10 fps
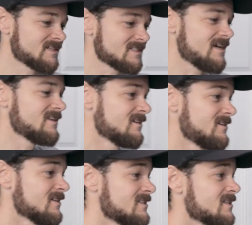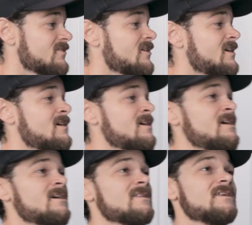excited considering
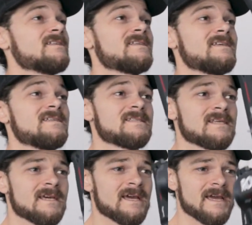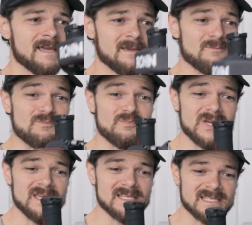this is a
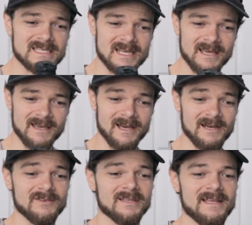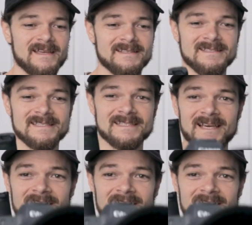beast of a lens.